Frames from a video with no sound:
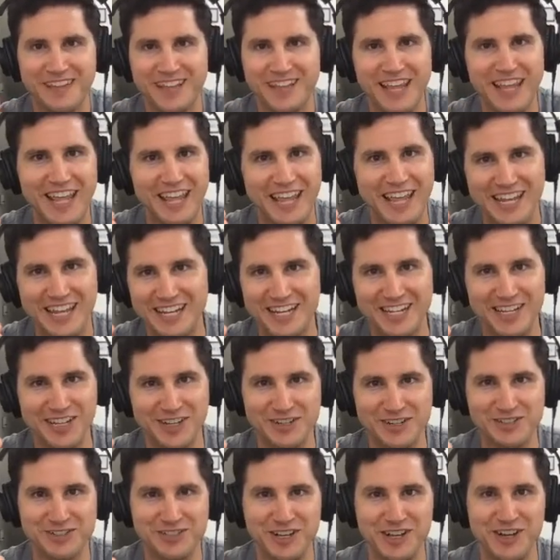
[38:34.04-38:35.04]
80
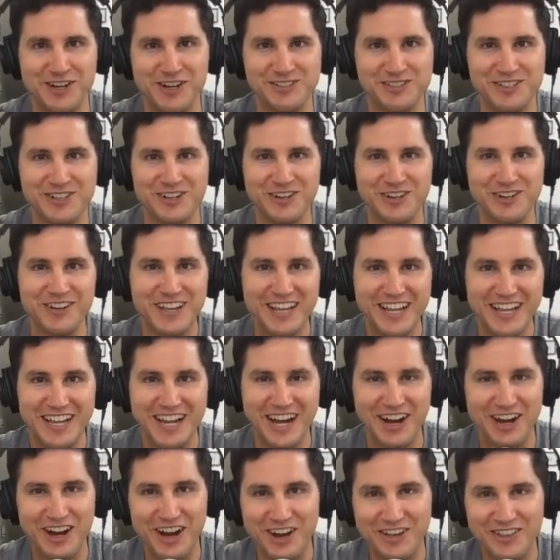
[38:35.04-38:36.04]
or so. So
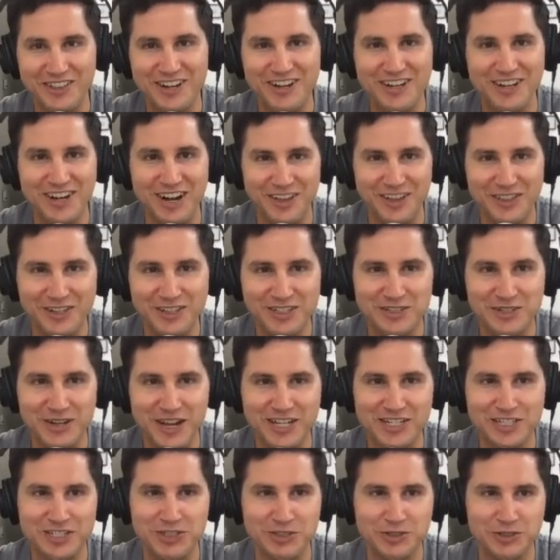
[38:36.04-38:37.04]
are there
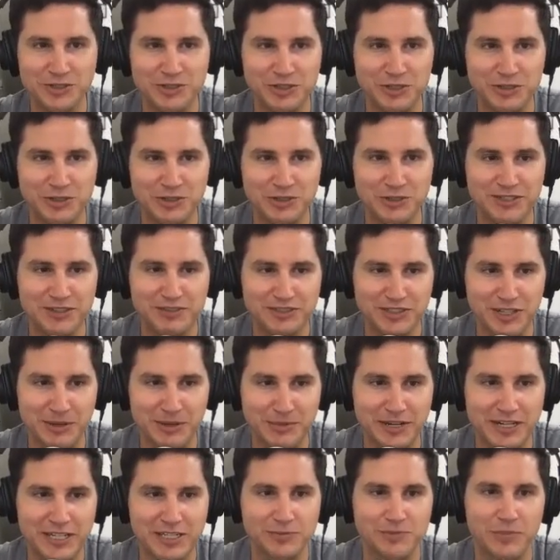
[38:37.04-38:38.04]
strategies you use if
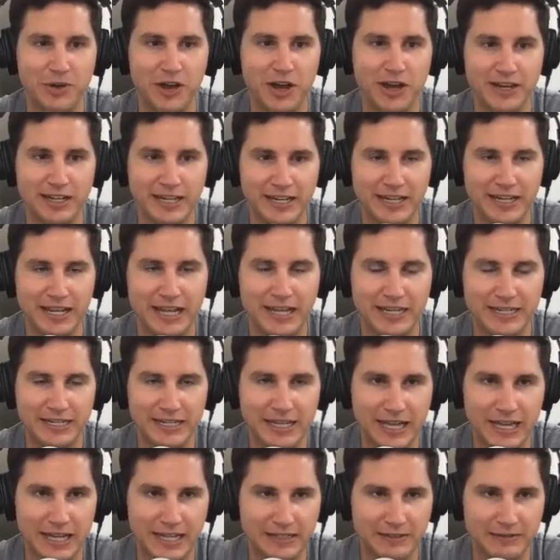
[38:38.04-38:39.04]
someone is bought in
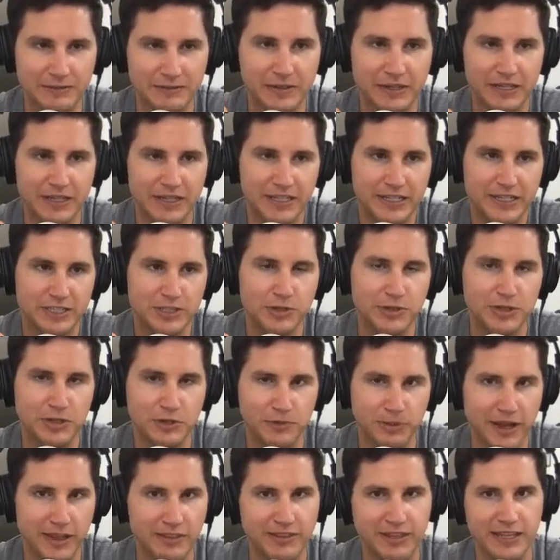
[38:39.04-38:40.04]
on doing the
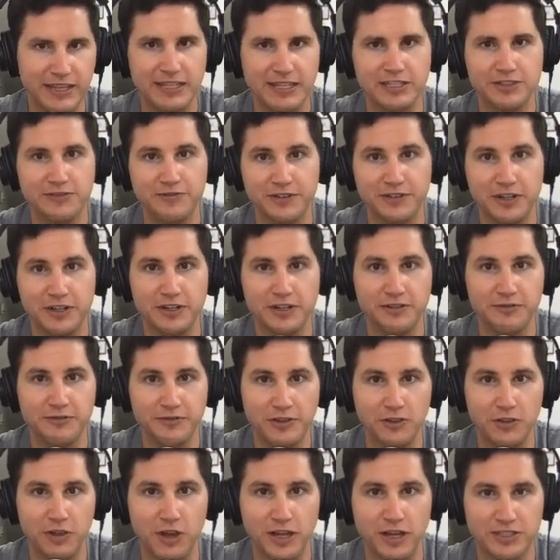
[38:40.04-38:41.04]
right things for
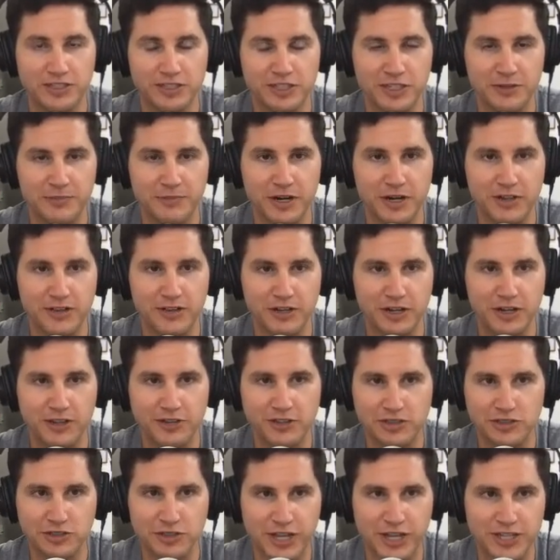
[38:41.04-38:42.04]
long-term, but are there
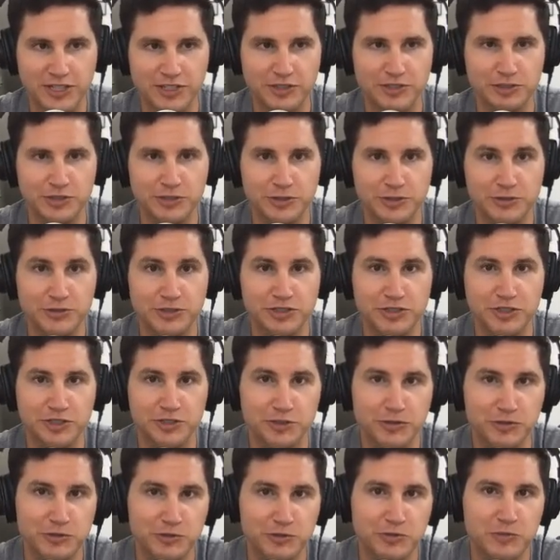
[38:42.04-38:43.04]
other strategies you use
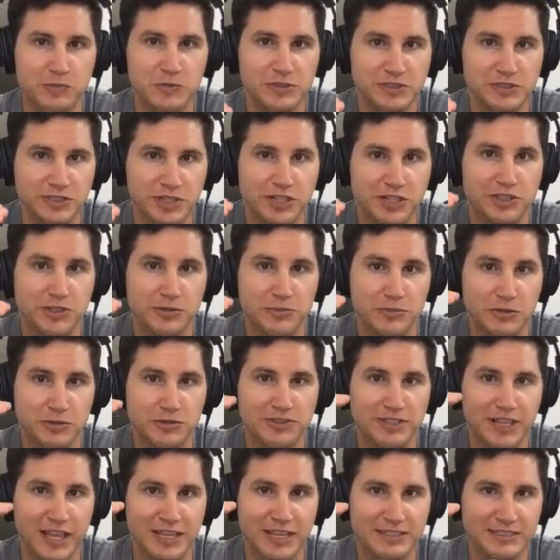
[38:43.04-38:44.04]
to start to
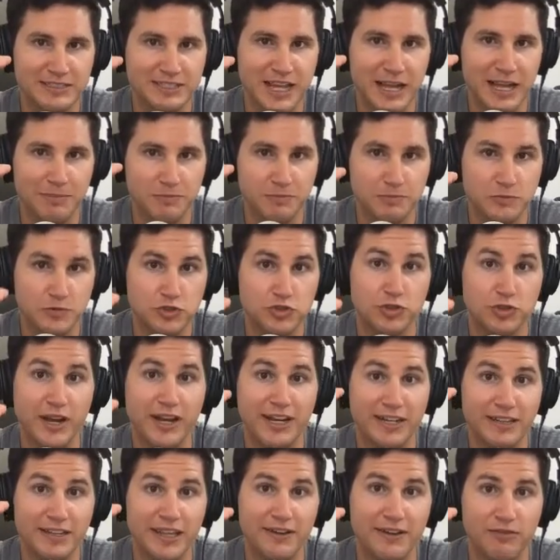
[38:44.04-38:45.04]
boost that top
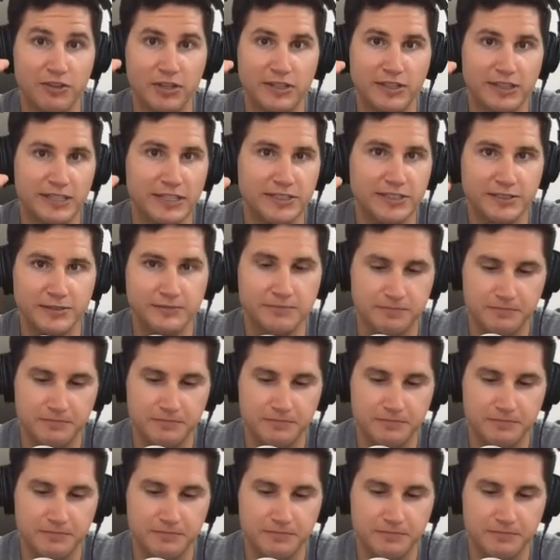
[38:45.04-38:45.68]
training level at least?